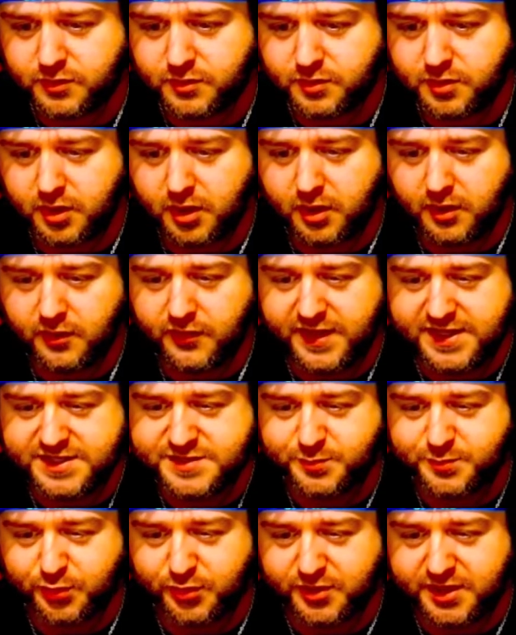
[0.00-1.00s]
Oh,
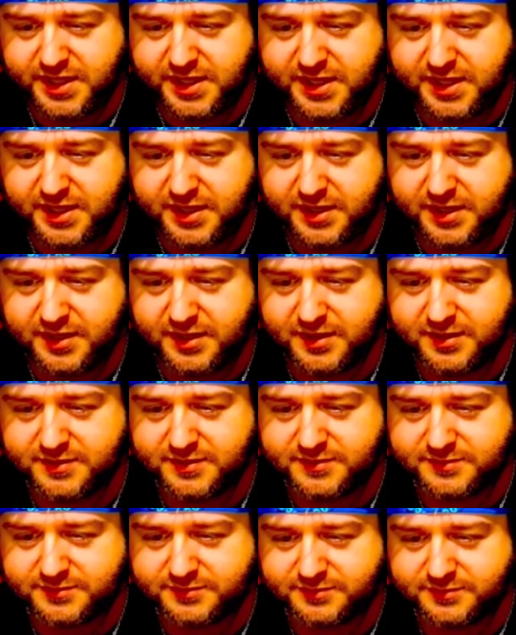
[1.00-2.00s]
that's pretty.
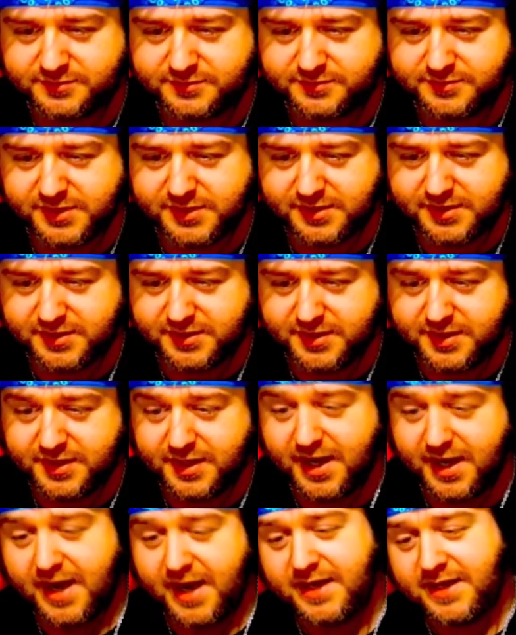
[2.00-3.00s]

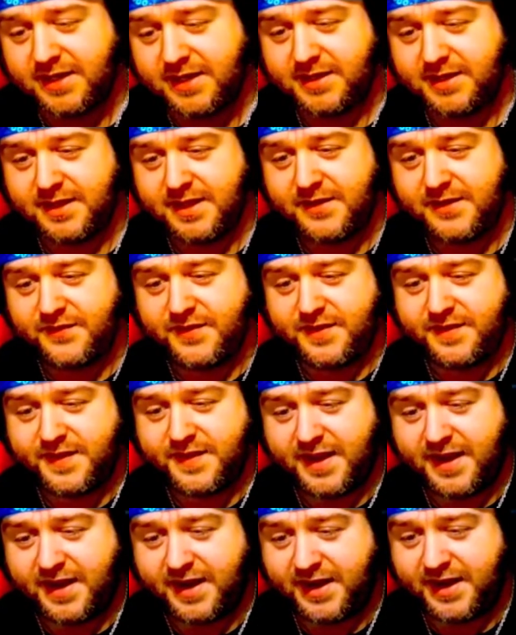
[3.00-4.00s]
I could live in
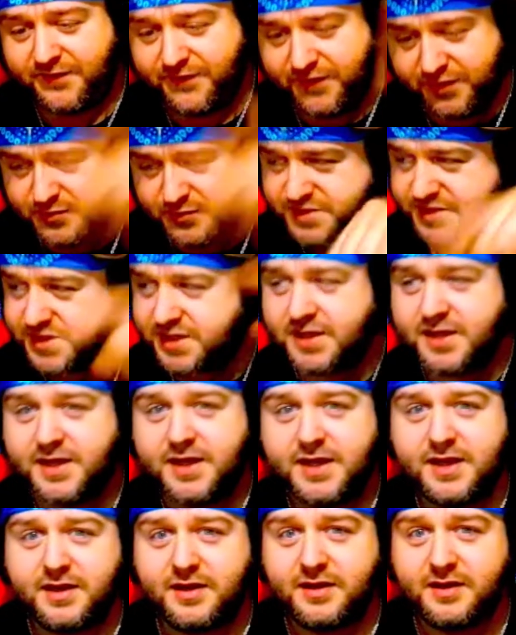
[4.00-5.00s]
that if it was clean.